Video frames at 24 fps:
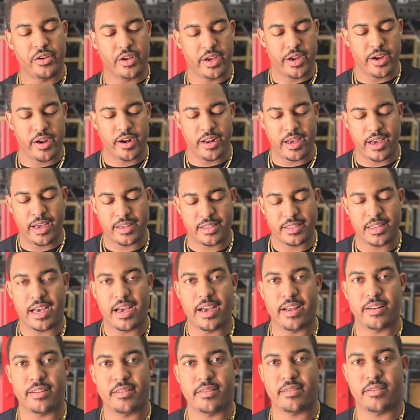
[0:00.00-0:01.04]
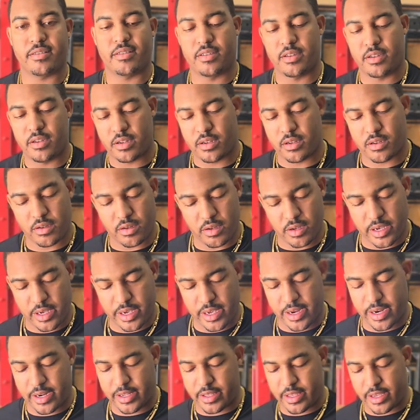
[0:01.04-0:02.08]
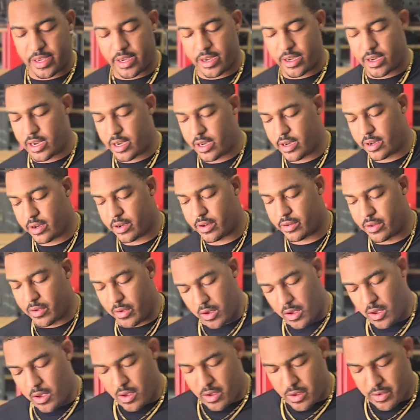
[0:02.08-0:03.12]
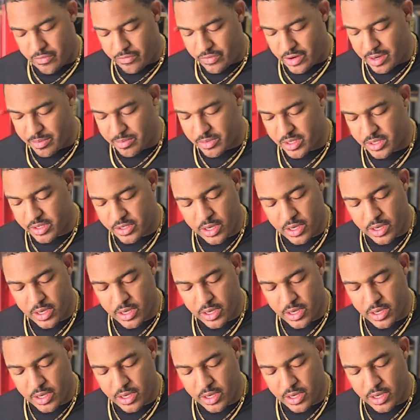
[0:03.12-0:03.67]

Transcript: You can hear that it's not anything flimsy.